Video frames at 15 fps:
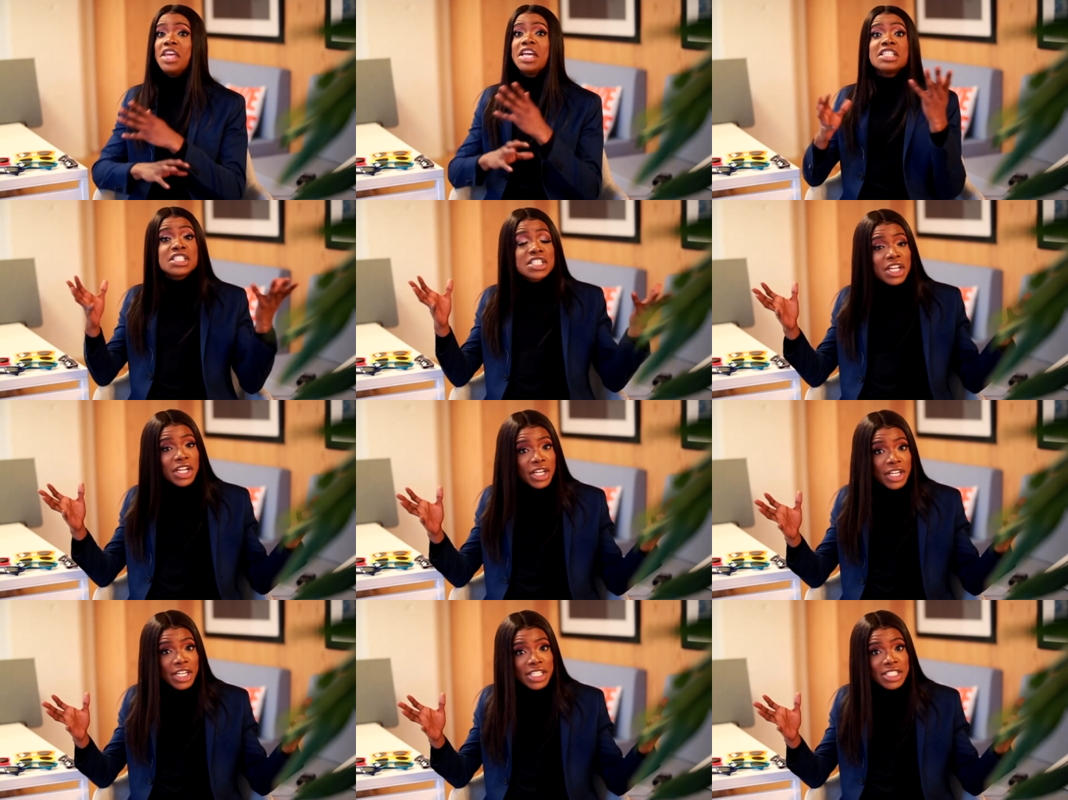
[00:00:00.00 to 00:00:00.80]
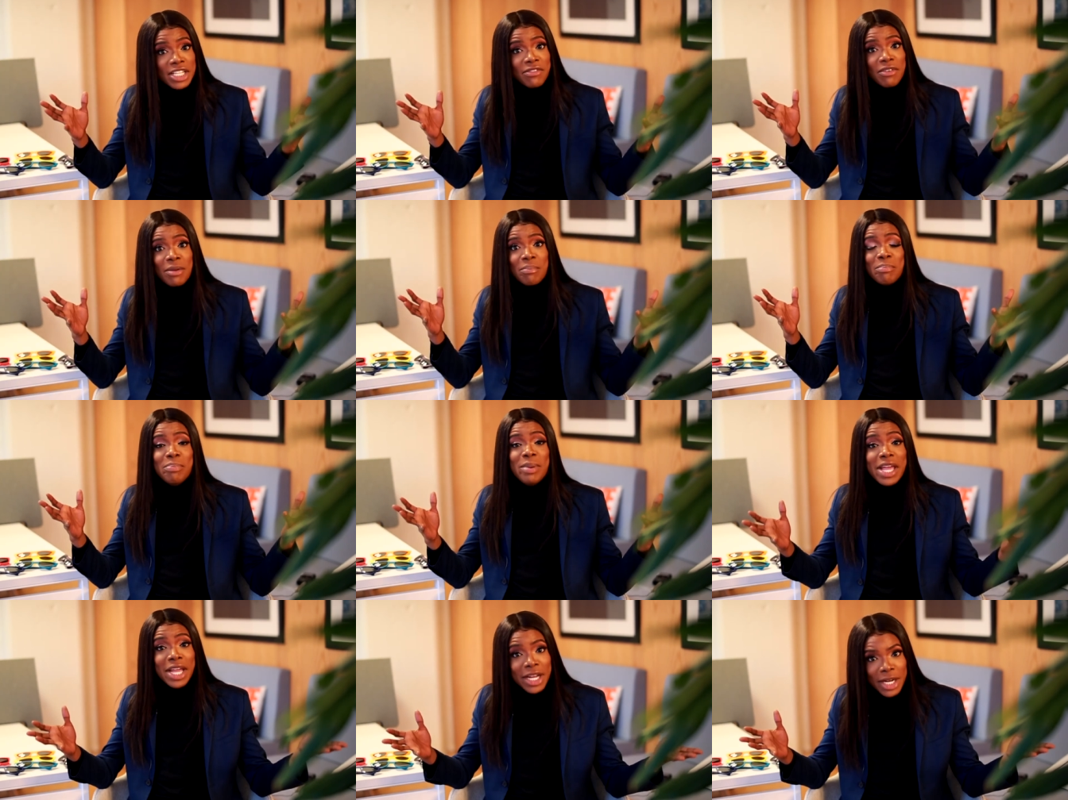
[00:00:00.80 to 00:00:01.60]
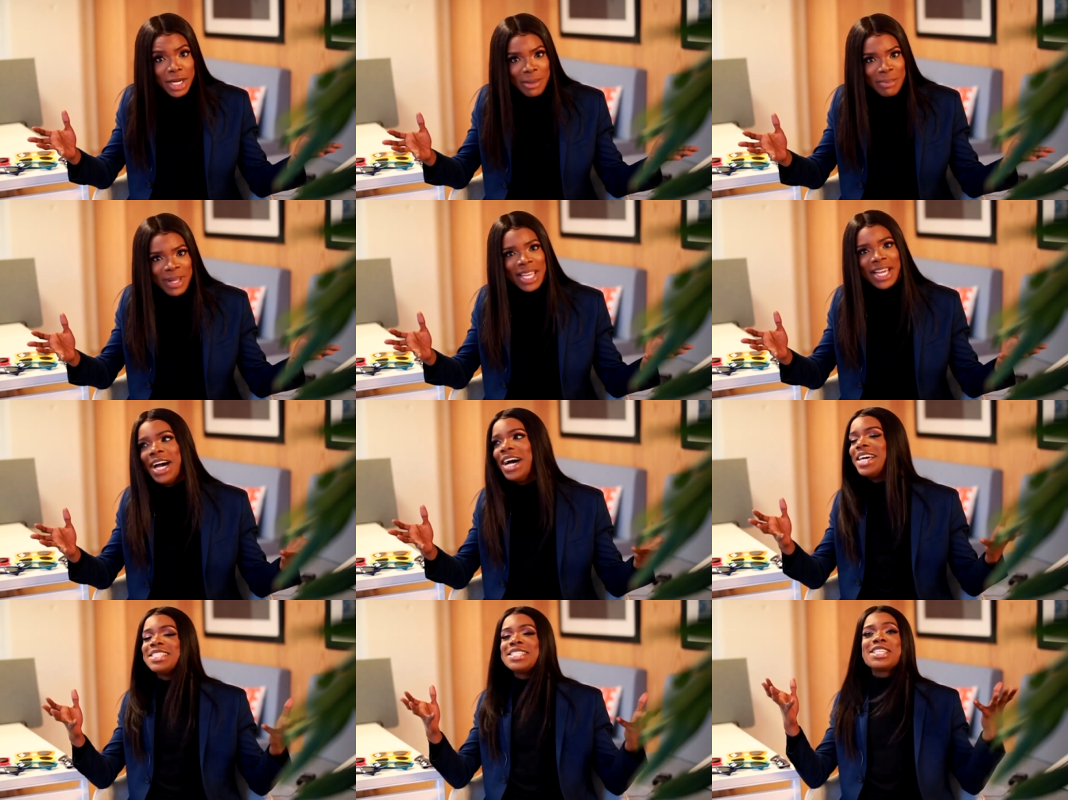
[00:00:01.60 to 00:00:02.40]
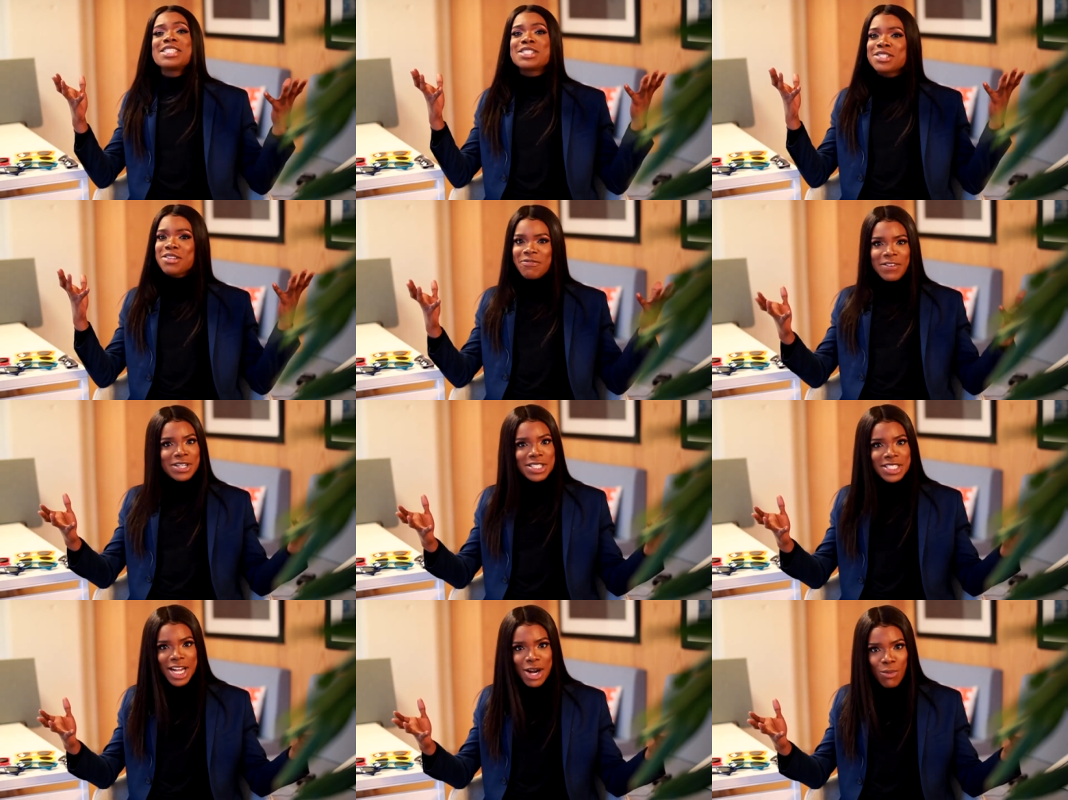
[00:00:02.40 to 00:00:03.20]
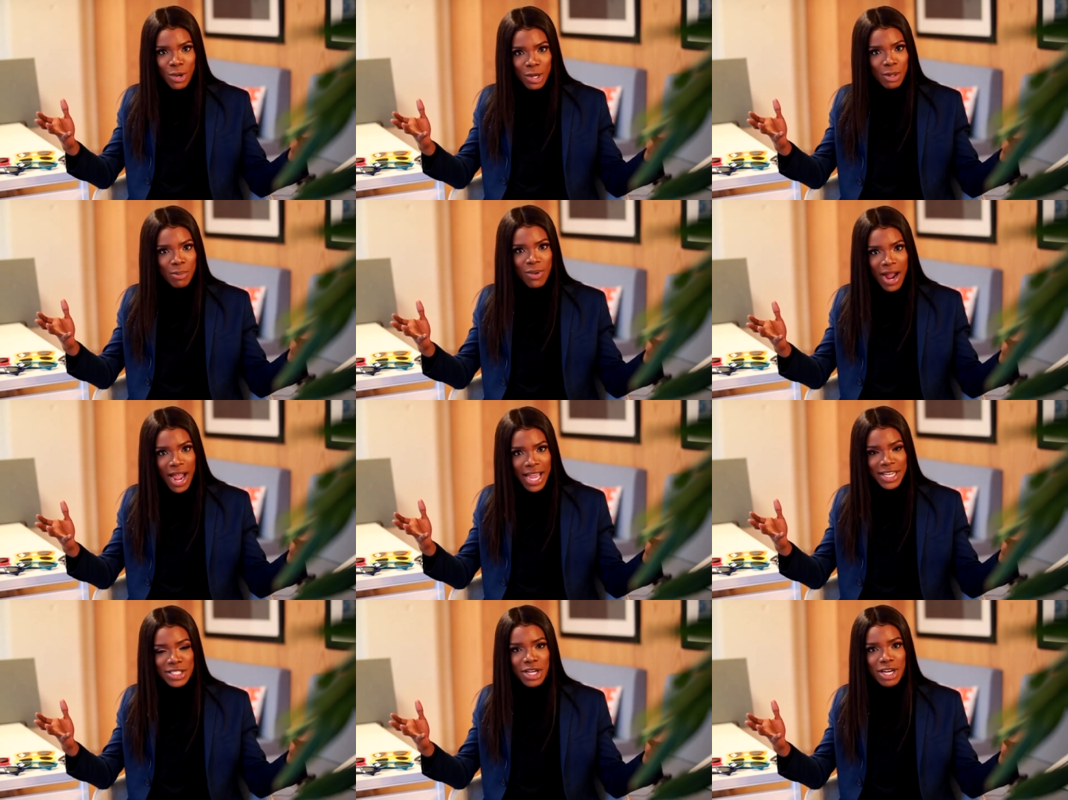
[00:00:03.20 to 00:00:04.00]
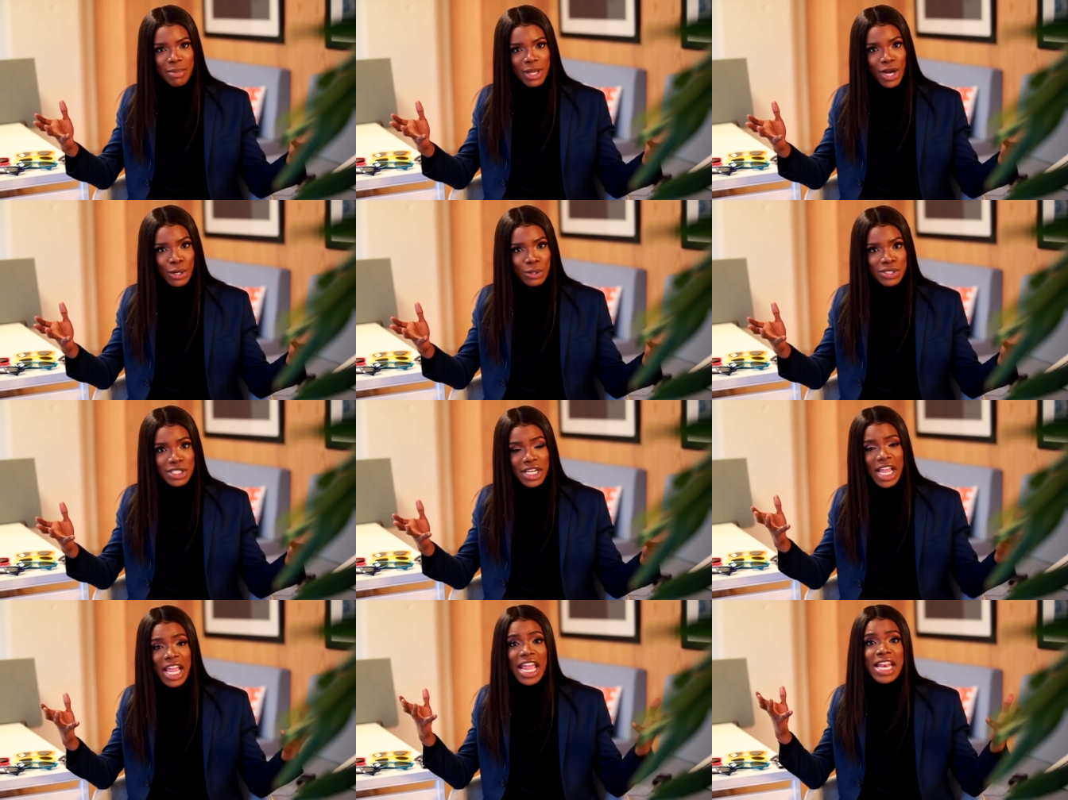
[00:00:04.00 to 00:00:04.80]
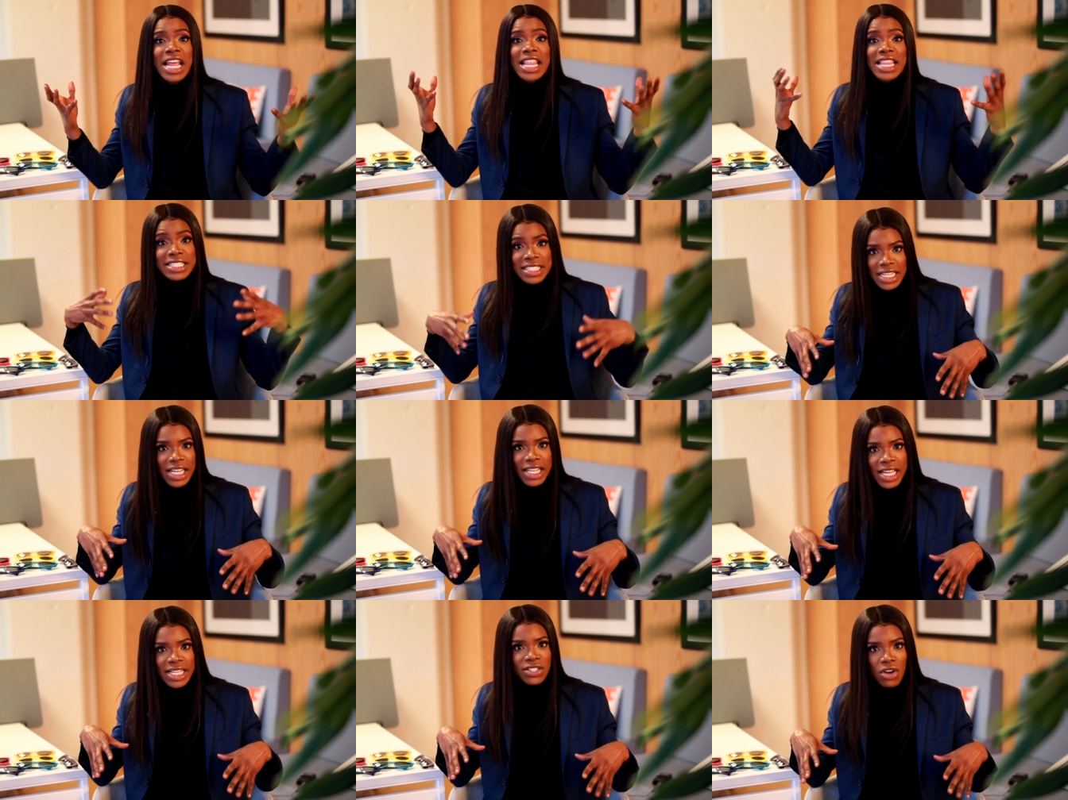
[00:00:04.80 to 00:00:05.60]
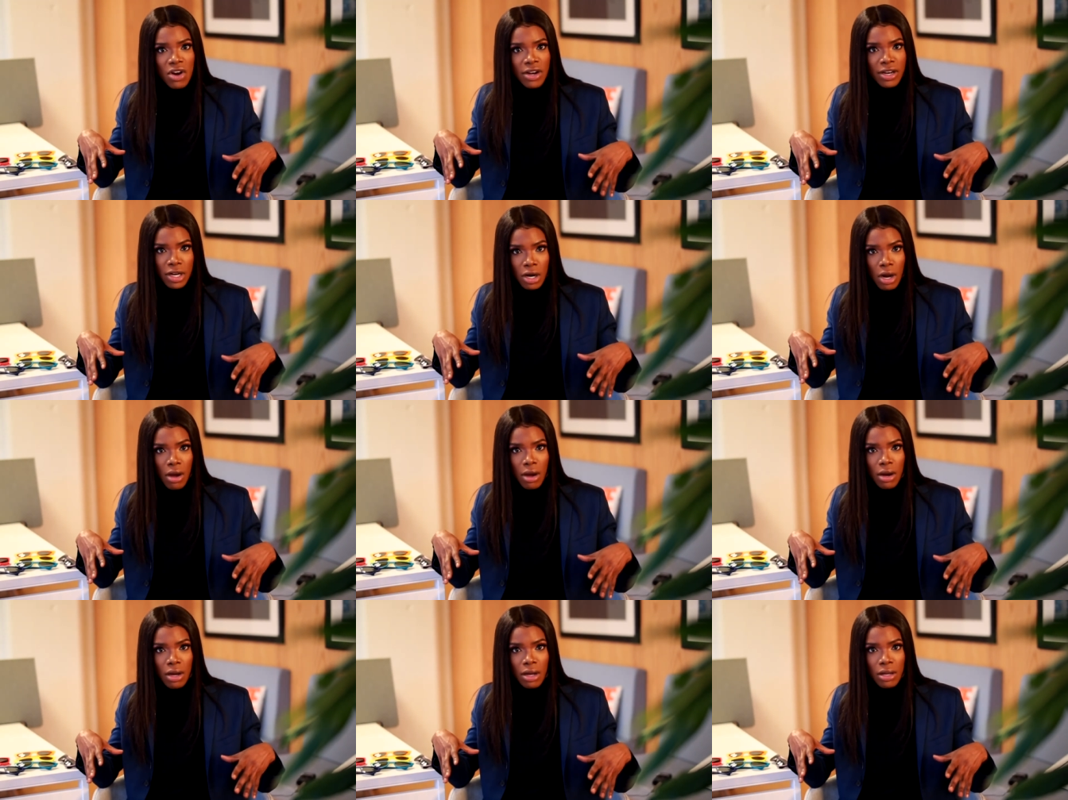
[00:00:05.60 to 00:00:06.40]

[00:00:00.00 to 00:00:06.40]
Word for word: this year is even bigger because this is the first time World Pride is gonna be hosted in the city that started it all,